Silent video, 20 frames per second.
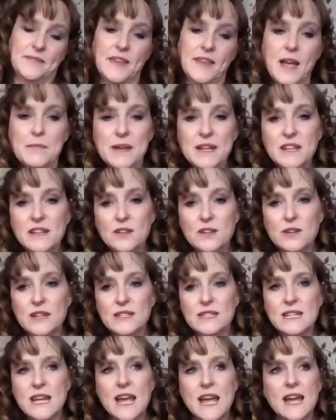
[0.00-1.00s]
I mean, you
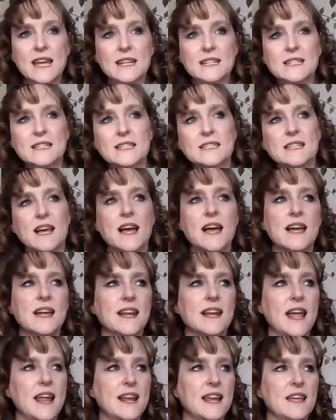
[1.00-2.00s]
can take a
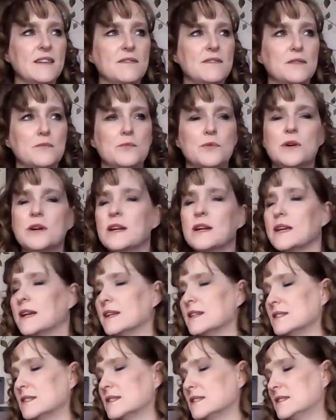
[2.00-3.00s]
design and even work
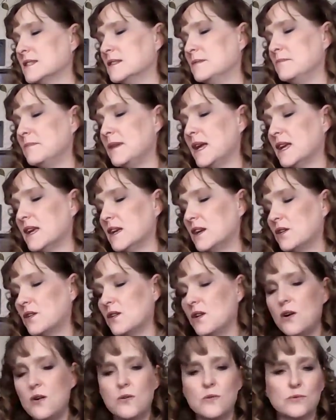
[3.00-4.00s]
it to make it
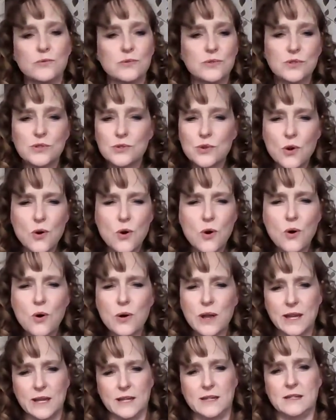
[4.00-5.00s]
your own
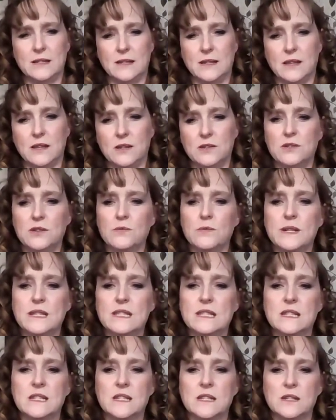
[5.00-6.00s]
so easily. There's no
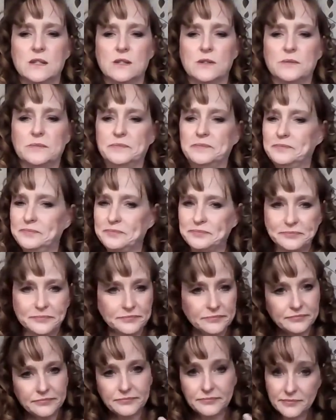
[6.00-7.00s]
reason to
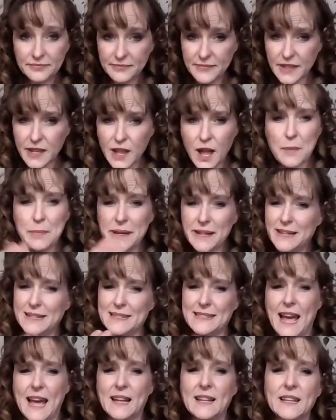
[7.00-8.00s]
copy it
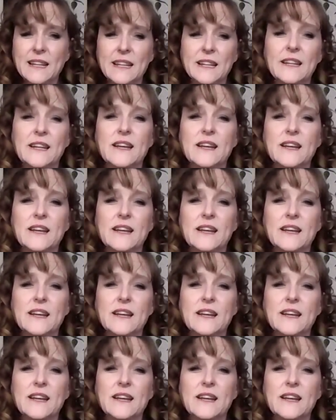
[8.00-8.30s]
exactly.